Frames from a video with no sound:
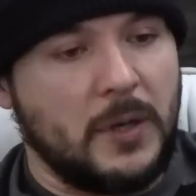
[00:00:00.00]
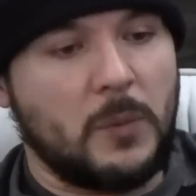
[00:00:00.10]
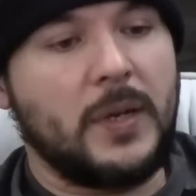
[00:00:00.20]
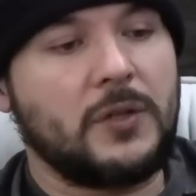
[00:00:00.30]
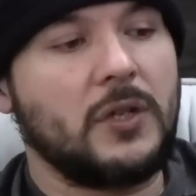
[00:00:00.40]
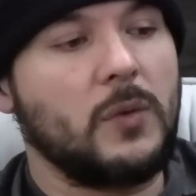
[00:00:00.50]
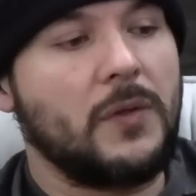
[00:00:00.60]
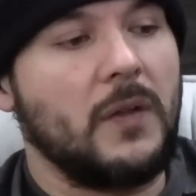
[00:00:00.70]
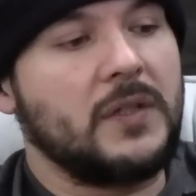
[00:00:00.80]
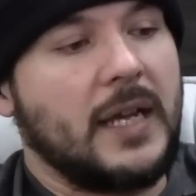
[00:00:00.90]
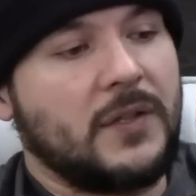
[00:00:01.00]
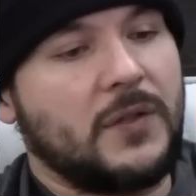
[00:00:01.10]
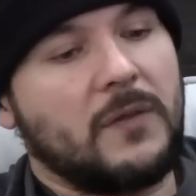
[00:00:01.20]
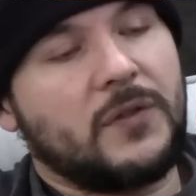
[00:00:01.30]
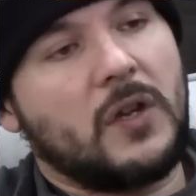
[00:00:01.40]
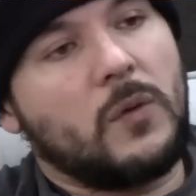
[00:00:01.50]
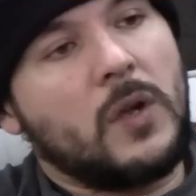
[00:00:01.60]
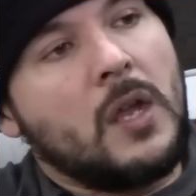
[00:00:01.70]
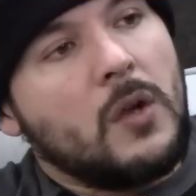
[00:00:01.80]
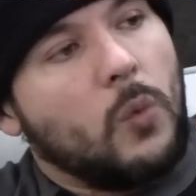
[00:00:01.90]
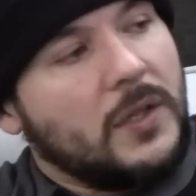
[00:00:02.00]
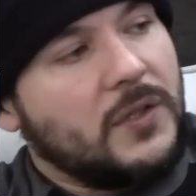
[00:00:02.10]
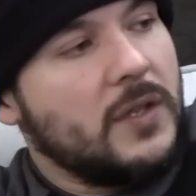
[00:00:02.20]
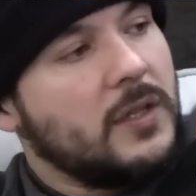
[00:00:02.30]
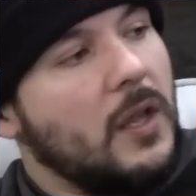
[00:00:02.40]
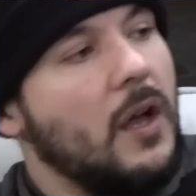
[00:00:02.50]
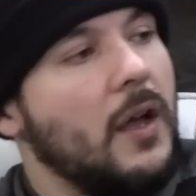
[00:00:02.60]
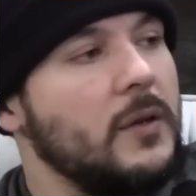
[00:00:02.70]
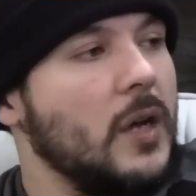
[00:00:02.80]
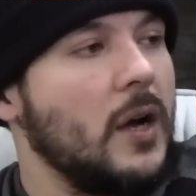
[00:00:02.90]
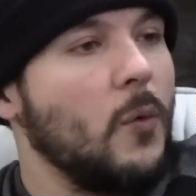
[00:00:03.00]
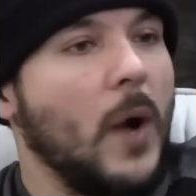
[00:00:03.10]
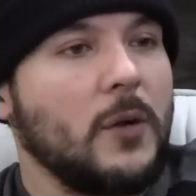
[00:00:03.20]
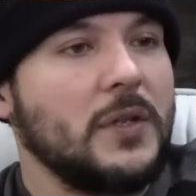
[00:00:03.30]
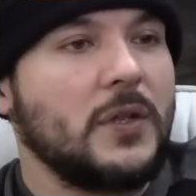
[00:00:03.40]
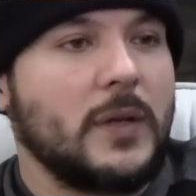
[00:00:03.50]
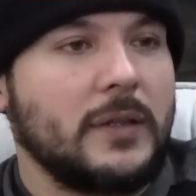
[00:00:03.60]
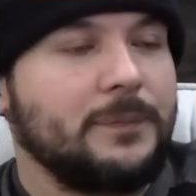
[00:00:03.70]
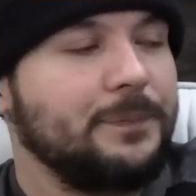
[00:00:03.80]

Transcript: picture with all the tech stuff. So what's this law, and why are we suing?